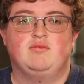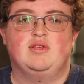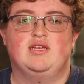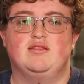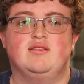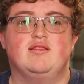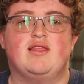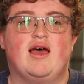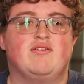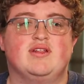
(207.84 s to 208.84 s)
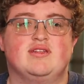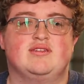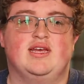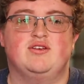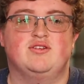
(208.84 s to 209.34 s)
And that
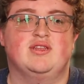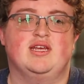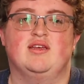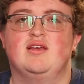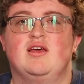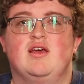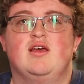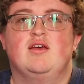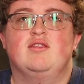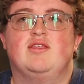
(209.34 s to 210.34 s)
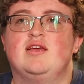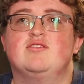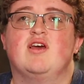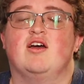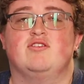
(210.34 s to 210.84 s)
realization, things
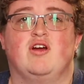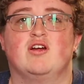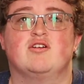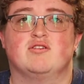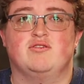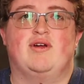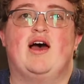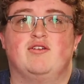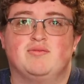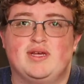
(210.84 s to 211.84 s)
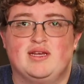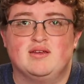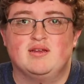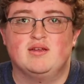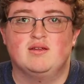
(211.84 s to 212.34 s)
got darker around me
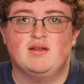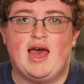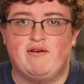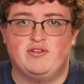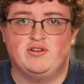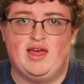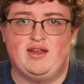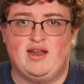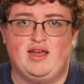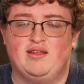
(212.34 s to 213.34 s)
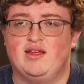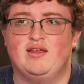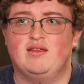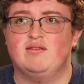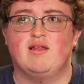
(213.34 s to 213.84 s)
after that night.
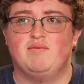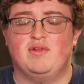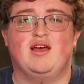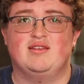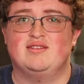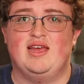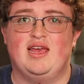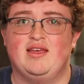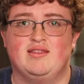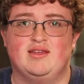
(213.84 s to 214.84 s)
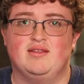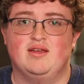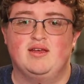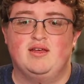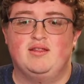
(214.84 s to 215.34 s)
I'm not saying
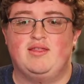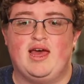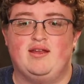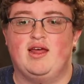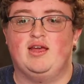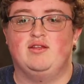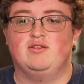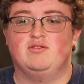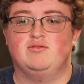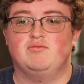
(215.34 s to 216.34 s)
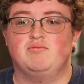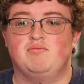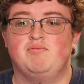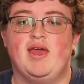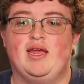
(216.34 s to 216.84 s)
that night
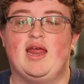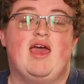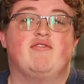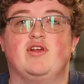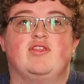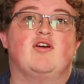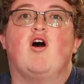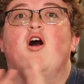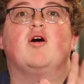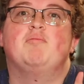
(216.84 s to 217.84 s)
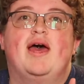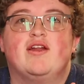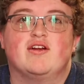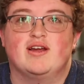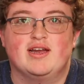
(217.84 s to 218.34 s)
made everything all
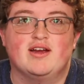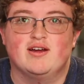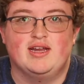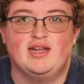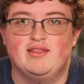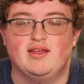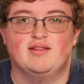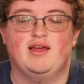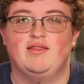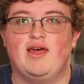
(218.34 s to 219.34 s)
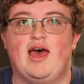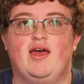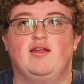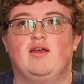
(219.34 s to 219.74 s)
better or anything like that.